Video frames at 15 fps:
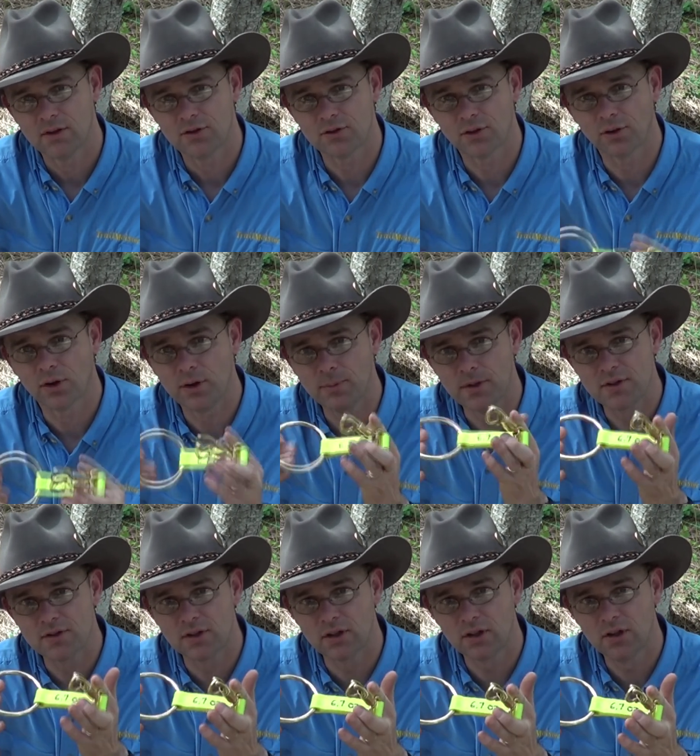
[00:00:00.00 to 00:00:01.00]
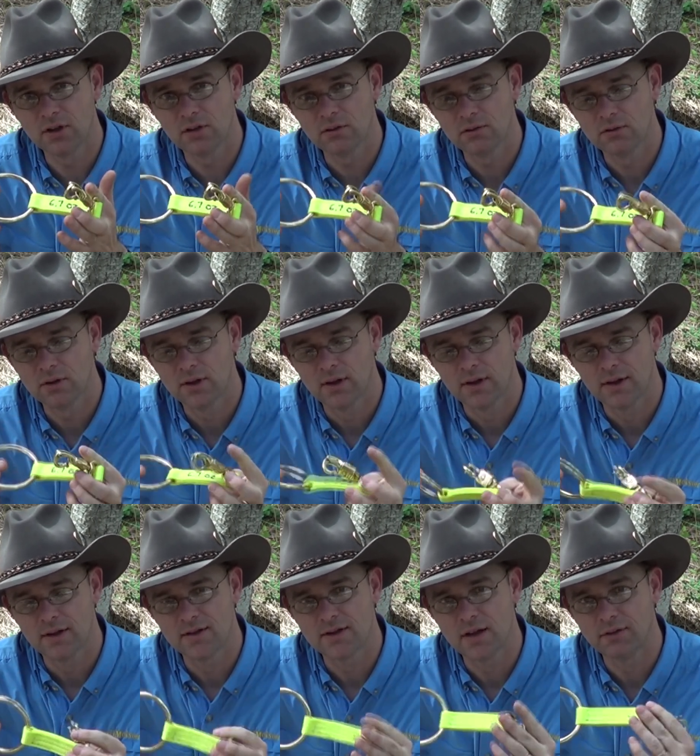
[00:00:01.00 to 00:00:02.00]
It's a great piece of gear.
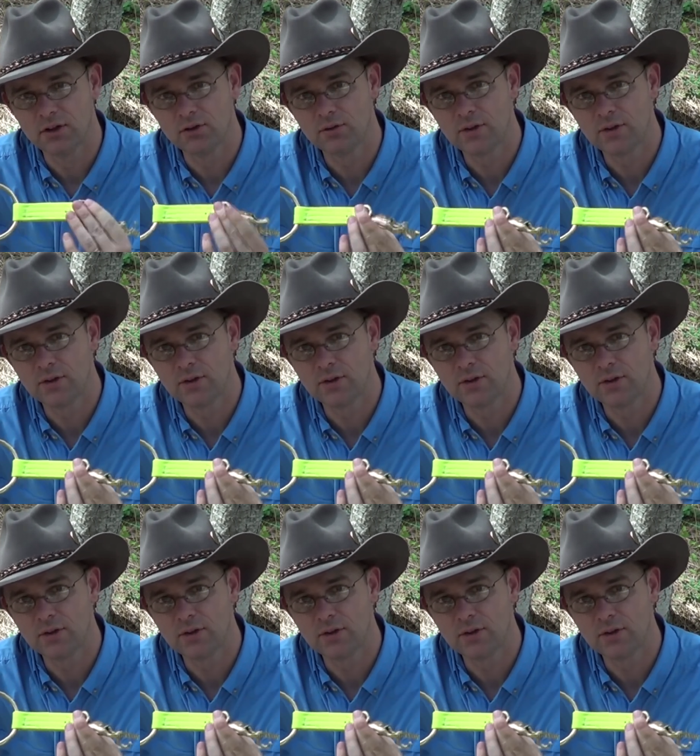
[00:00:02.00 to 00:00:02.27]
It's heavy